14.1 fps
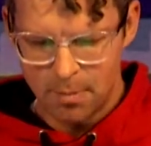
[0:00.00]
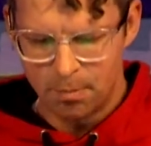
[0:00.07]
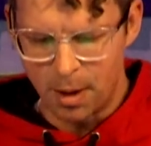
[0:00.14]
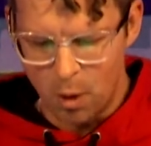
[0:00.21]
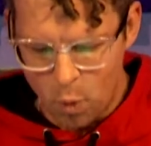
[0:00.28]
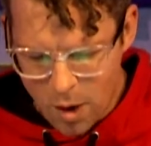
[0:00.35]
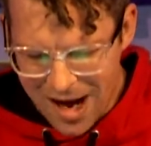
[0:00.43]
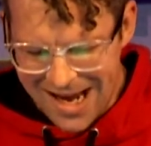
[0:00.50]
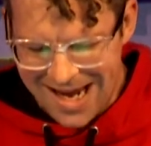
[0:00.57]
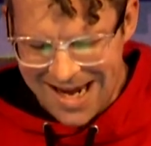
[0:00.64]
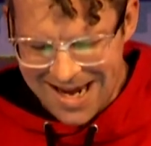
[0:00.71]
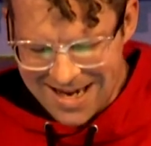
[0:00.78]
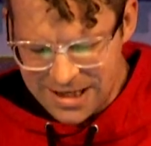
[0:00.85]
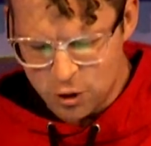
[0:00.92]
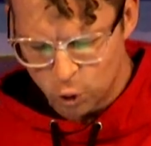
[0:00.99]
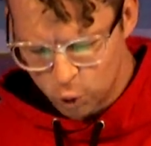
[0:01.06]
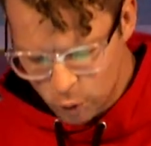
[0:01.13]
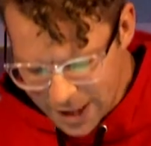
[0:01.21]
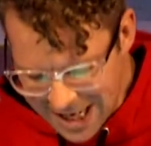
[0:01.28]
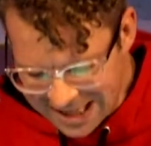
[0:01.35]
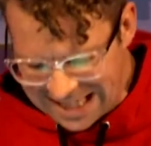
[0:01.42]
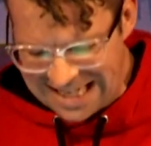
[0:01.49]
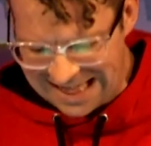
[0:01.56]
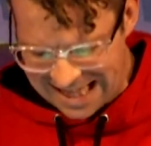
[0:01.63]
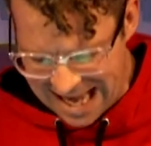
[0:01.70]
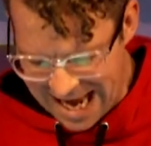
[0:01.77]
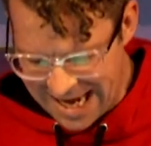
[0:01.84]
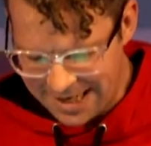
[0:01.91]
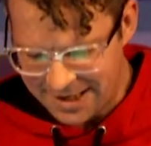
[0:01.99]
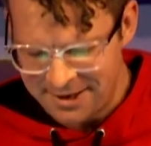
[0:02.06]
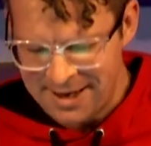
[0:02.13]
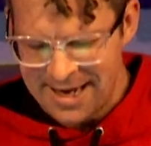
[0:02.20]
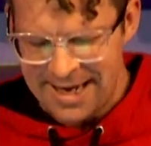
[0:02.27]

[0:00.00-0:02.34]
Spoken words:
but what he is really like